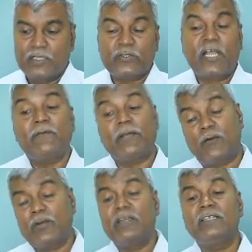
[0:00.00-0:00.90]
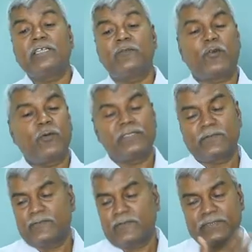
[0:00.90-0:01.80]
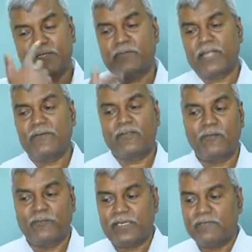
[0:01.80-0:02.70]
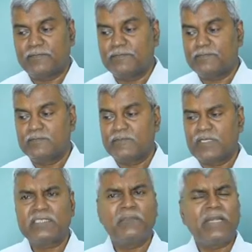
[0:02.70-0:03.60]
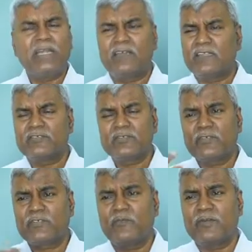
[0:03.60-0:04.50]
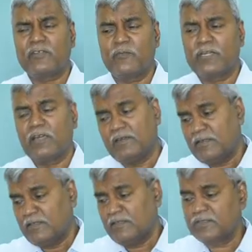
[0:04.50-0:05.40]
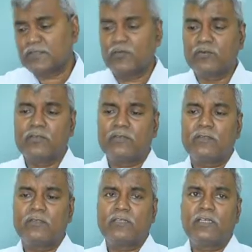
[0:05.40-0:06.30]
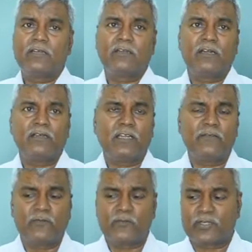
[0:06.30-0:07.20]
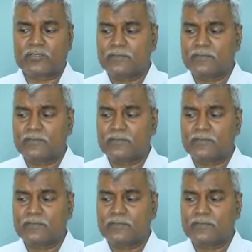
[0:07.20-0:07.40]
So I have accordingly say probably for some private company. I think Beetle, there is one company called Beetle. So they are a telephone product.